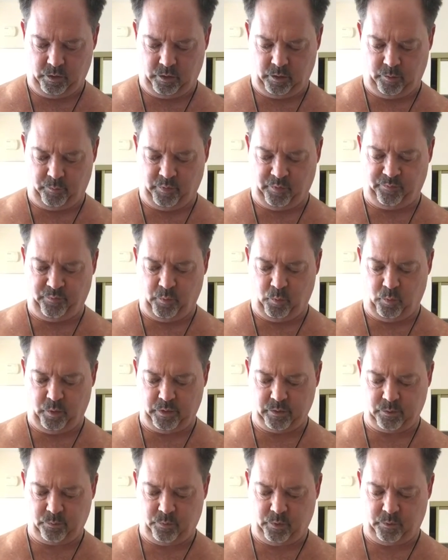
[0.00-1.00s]
Number four
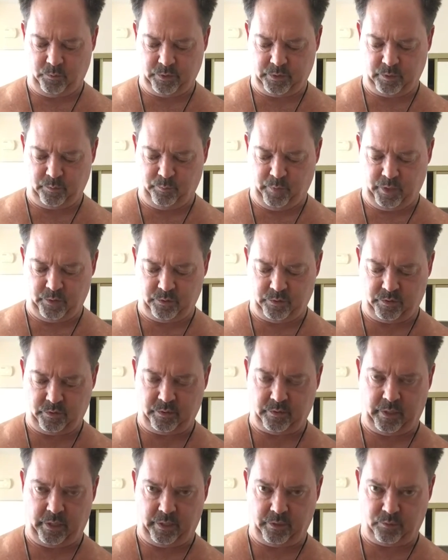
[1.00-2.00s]
is, what was the most
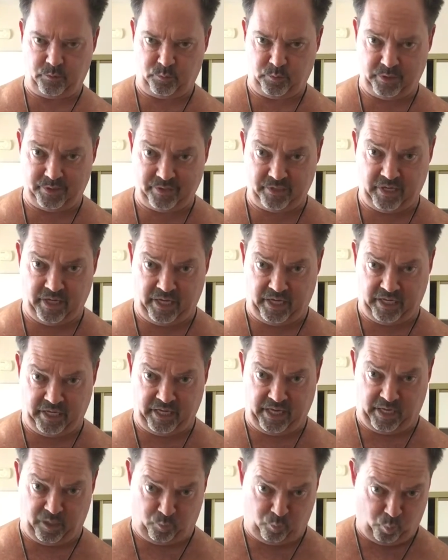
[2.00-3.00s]
disastrous
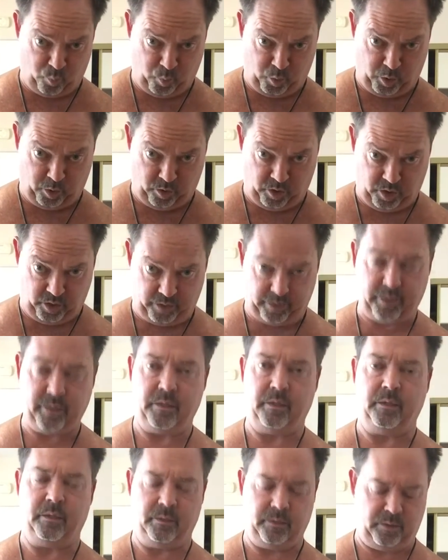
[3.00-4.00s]
day at work?
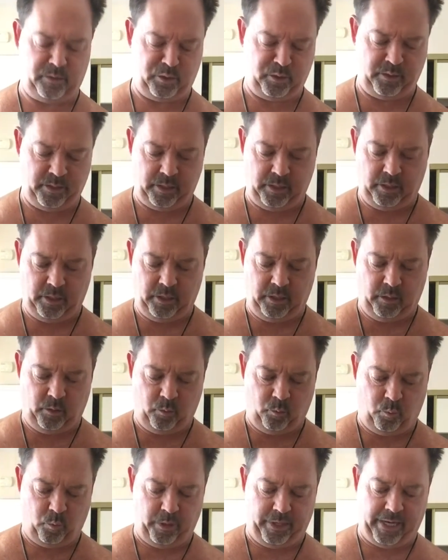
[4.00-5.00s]

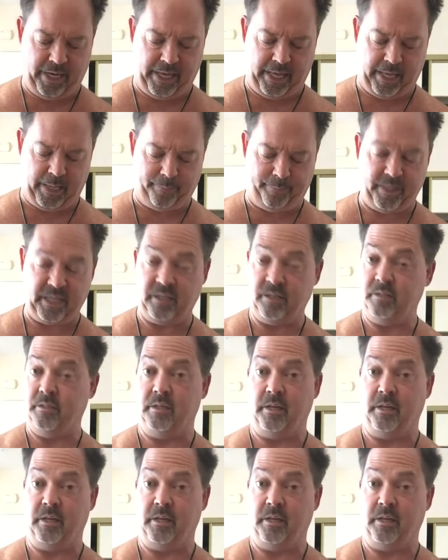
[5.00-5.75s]
What happened?